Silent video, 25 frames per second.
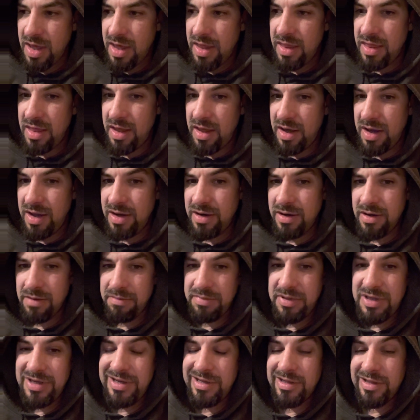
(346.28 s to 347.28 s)
they end
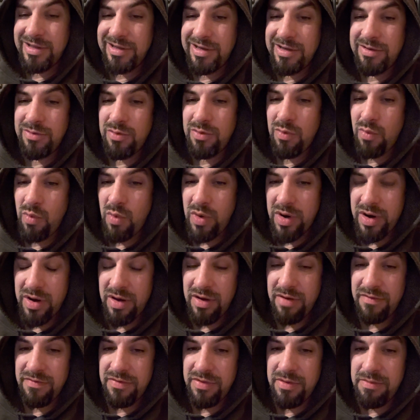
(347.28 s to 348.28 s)
up killing one
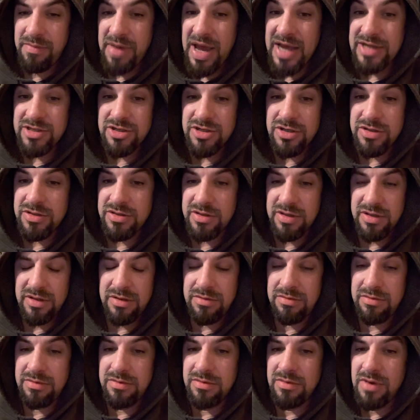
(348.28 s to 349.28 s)
of the masters that
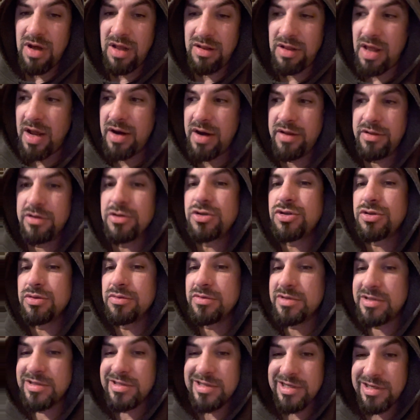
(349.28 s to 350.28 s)
a lot of the
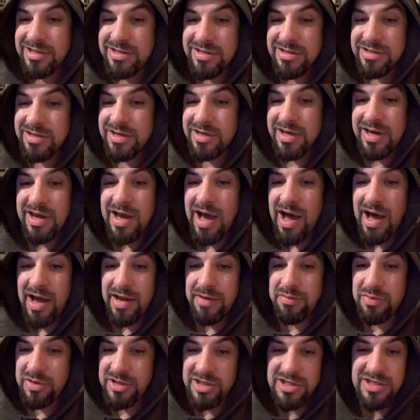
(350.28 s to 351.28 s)
students thinks is a
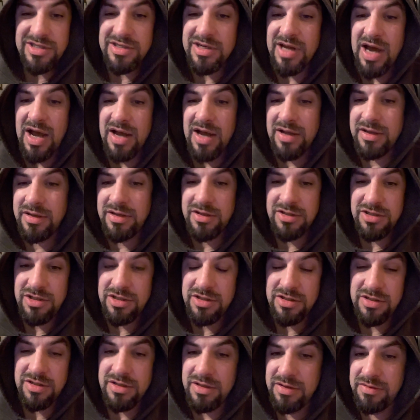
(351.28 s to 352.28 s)
god, which he's not. He's
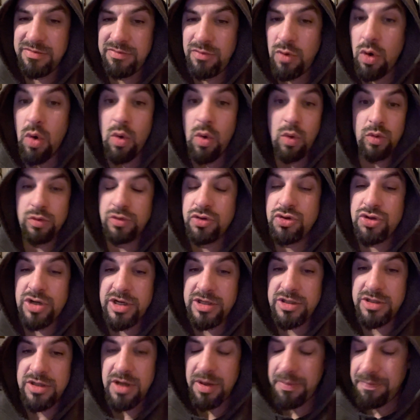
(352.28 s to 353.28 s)
just a gold
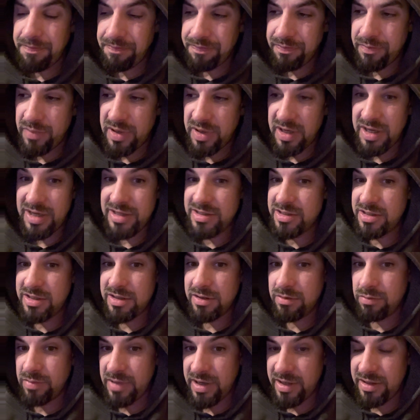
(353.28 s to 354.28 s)
dressed up. But he gets
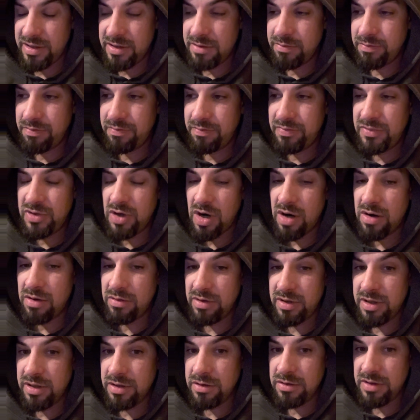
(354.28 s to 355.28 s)
killed by them.
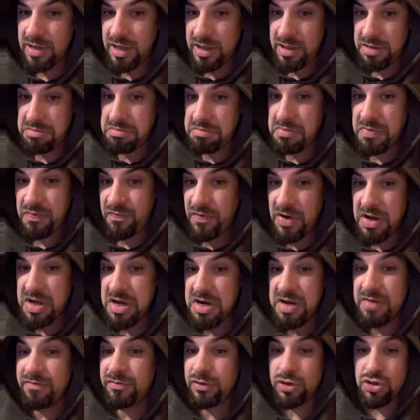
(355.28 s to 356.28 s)
Daro killed. They
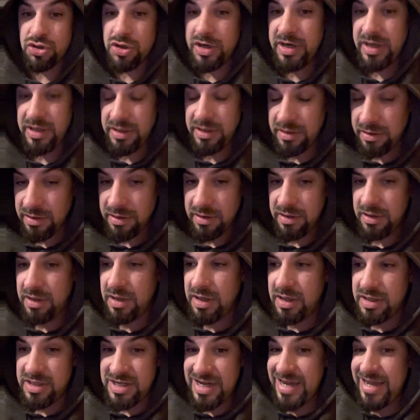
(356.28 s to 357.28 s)
fucking infiltrate it.
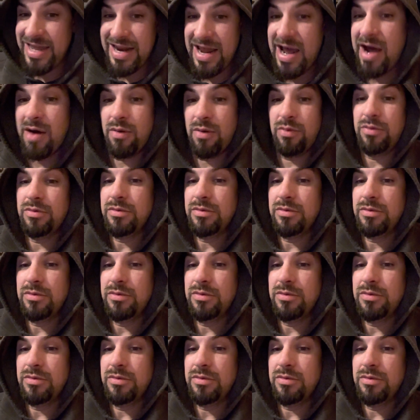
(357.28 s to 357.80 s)
Take it out.